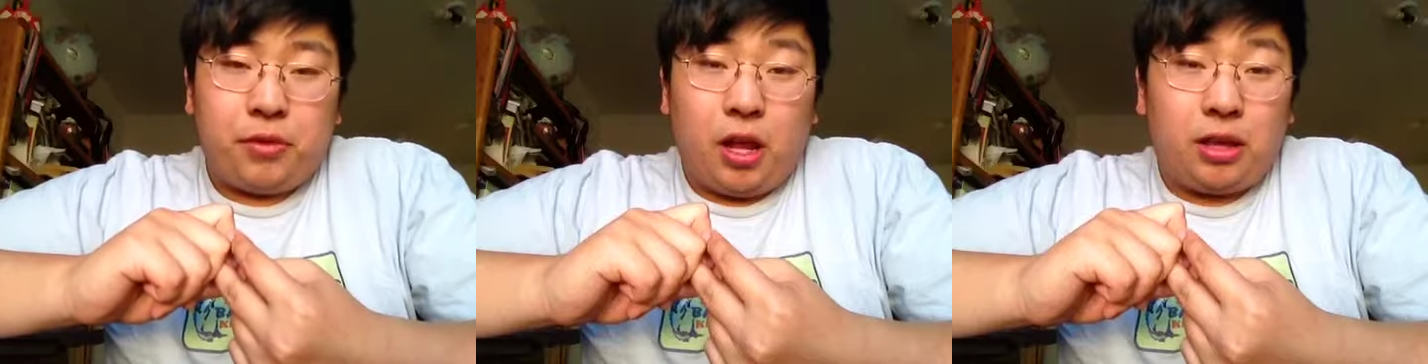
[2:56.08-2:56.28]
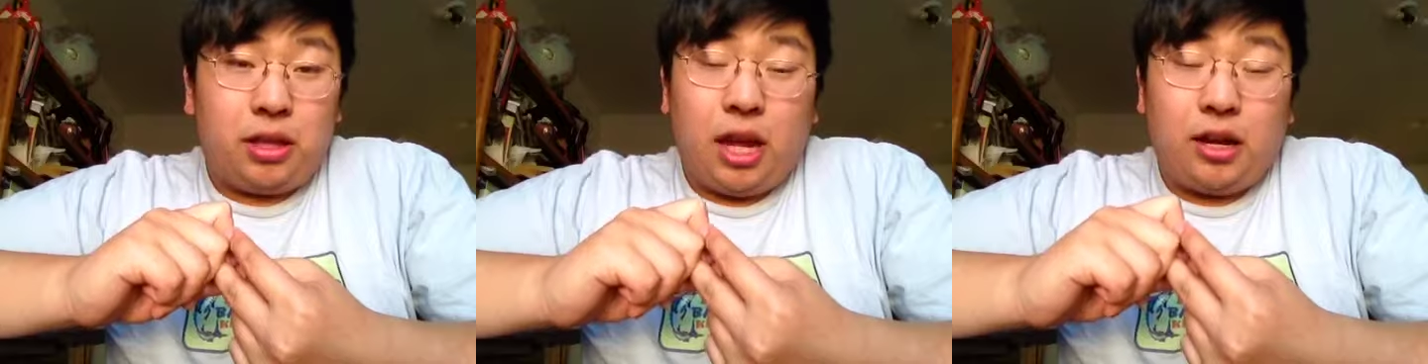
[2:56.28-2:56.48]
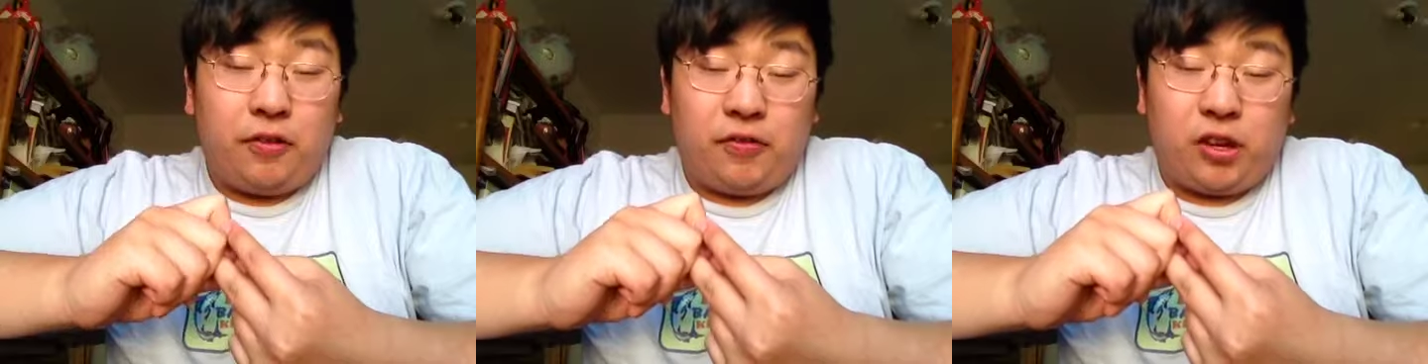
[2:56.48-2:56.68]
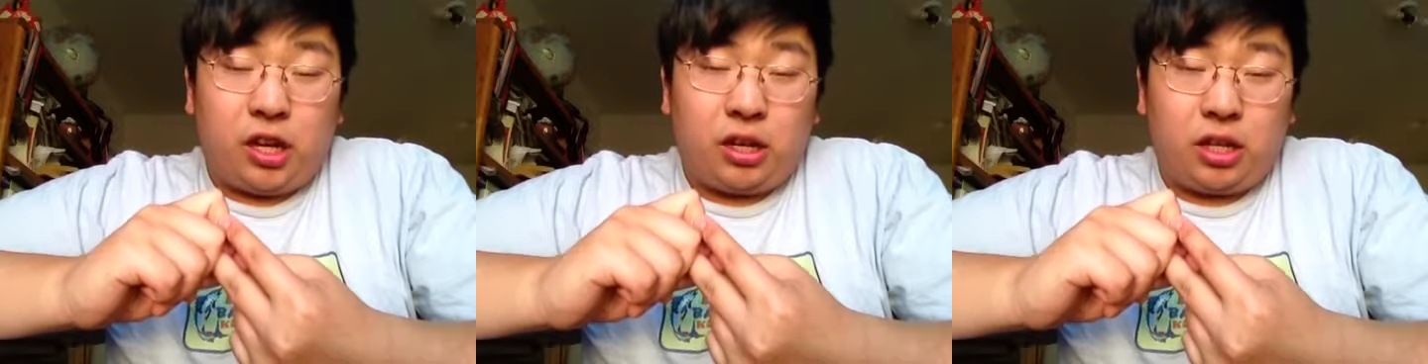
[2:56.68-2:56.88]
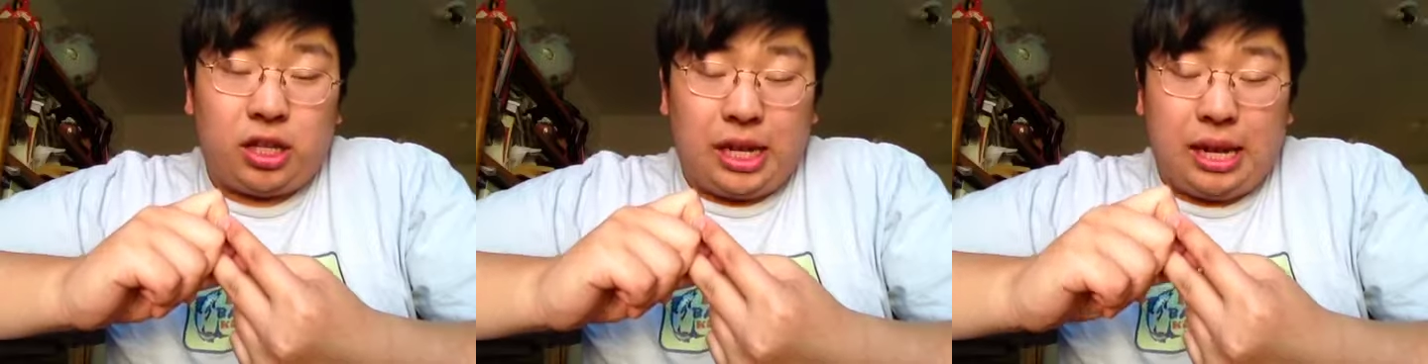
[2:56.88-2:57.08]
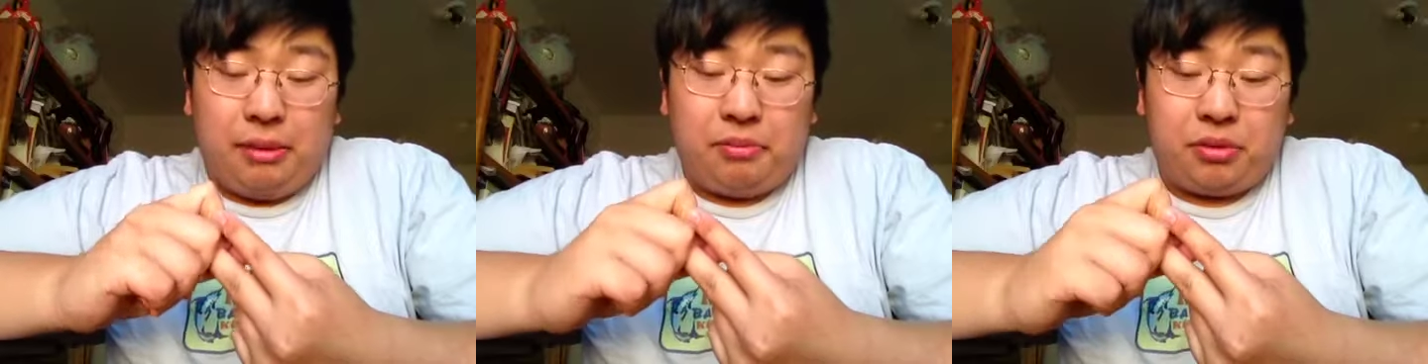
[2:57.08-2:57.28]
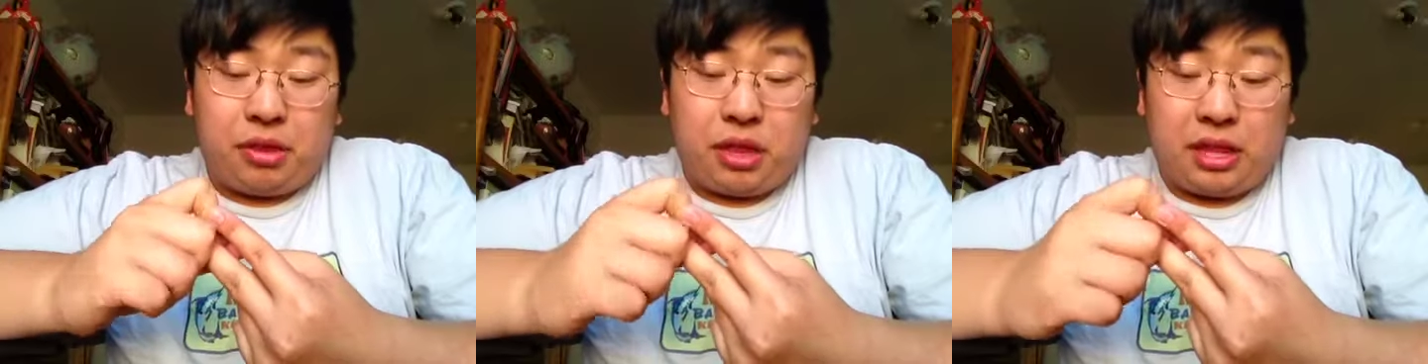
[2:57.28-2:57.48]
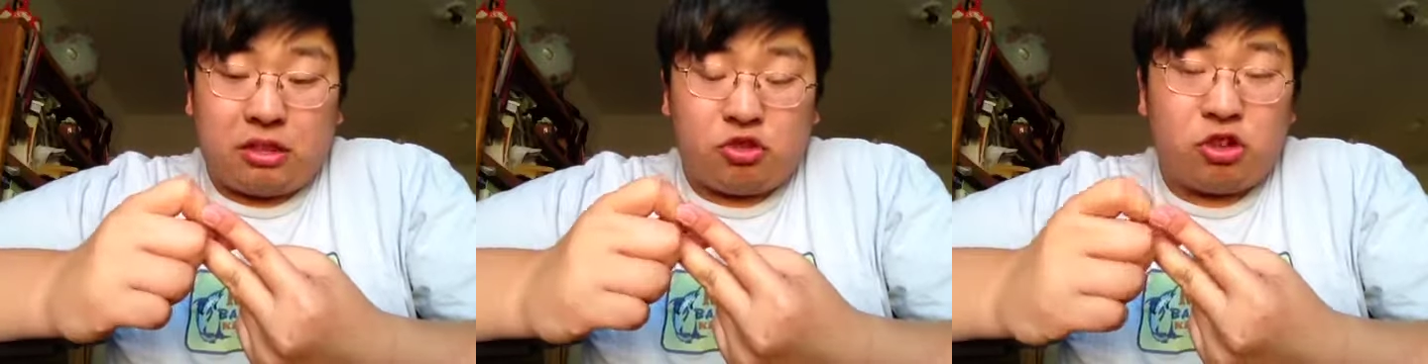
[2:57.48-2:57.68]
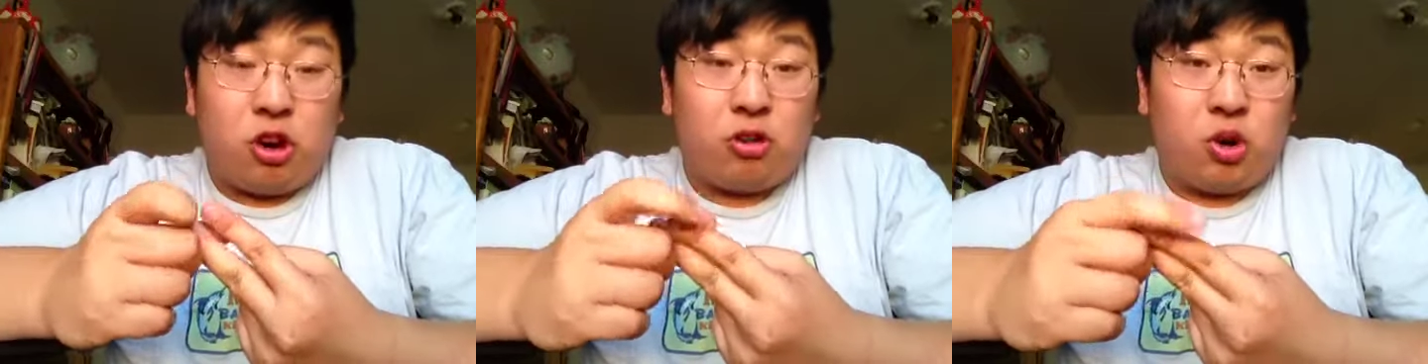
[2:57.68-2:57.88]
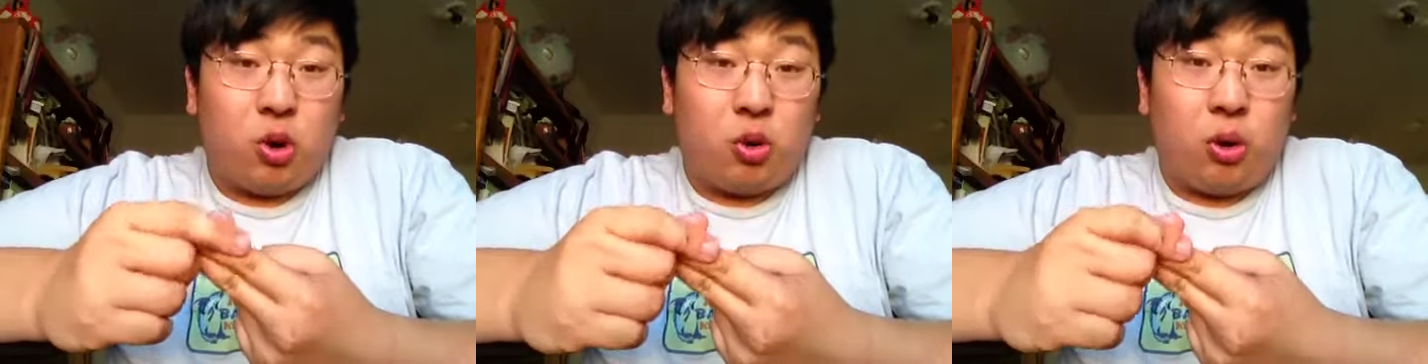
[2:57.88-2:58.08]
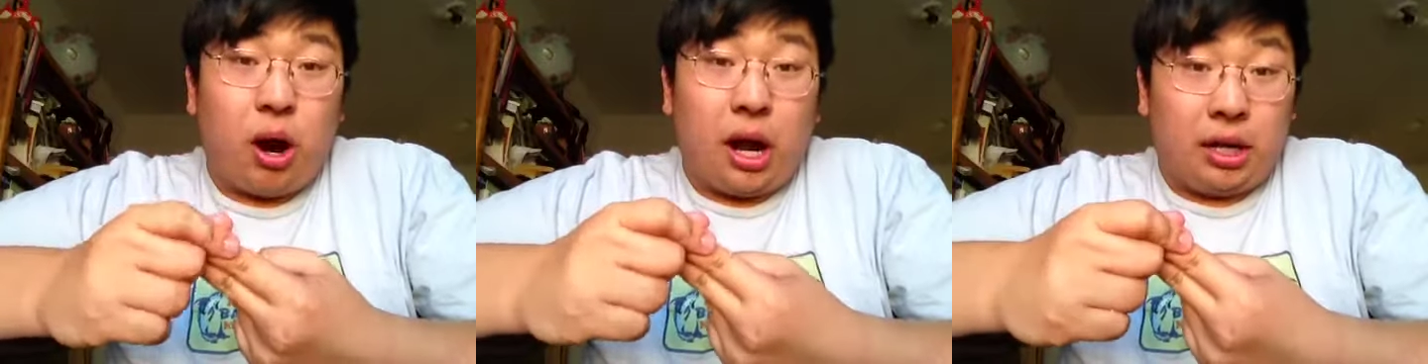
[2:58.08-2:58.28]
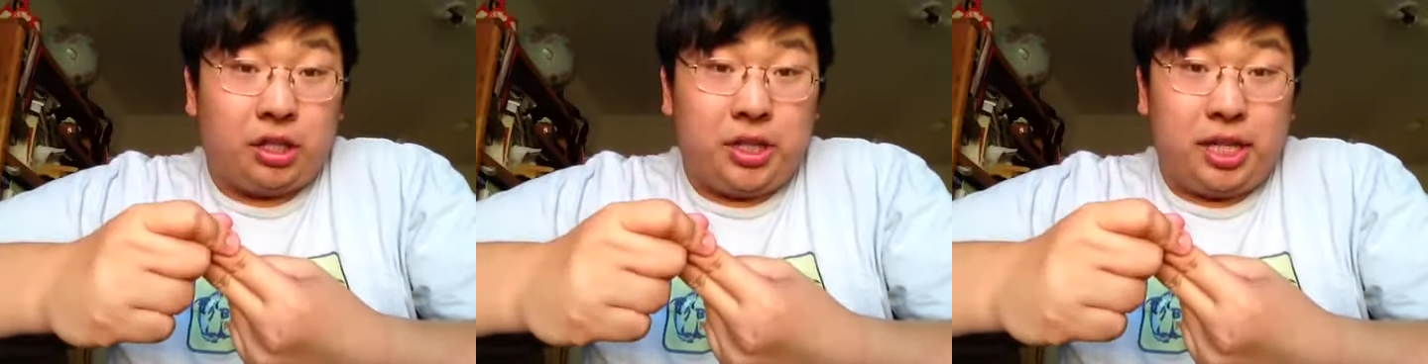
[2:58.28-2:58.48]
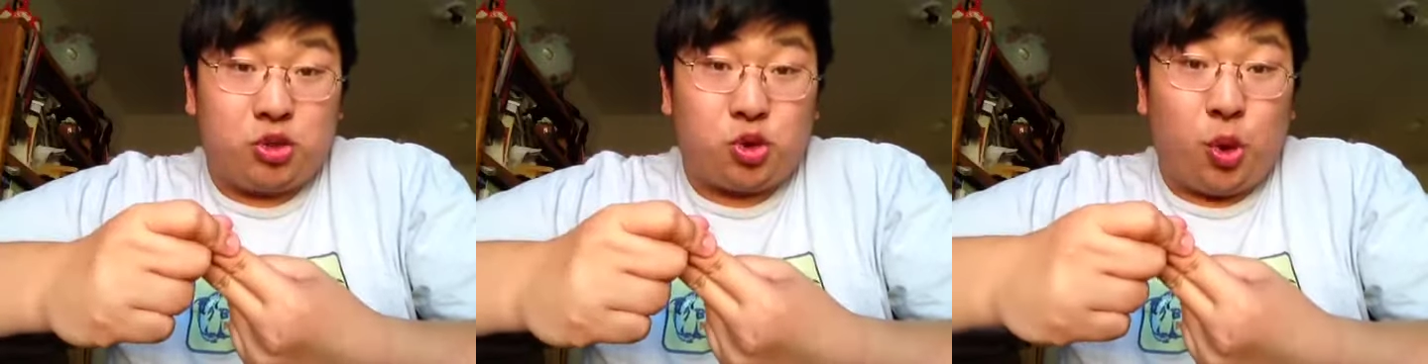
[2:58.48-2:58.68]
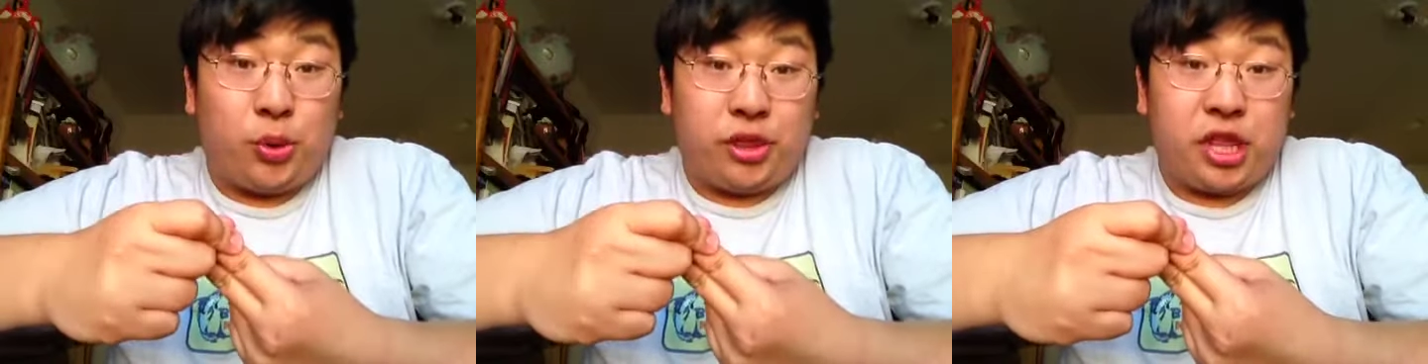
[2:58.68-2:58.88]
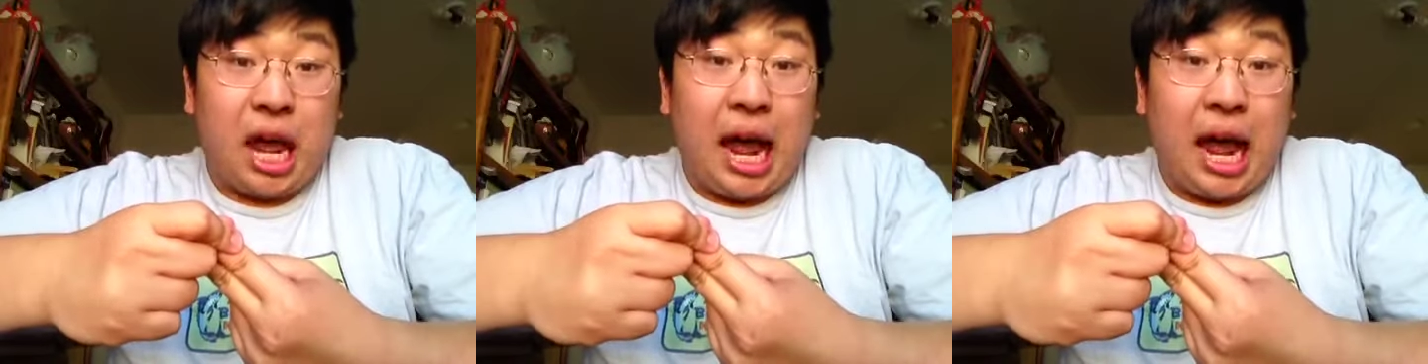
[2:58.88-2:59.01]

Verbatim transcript: a lot of teams struggle on Detroit's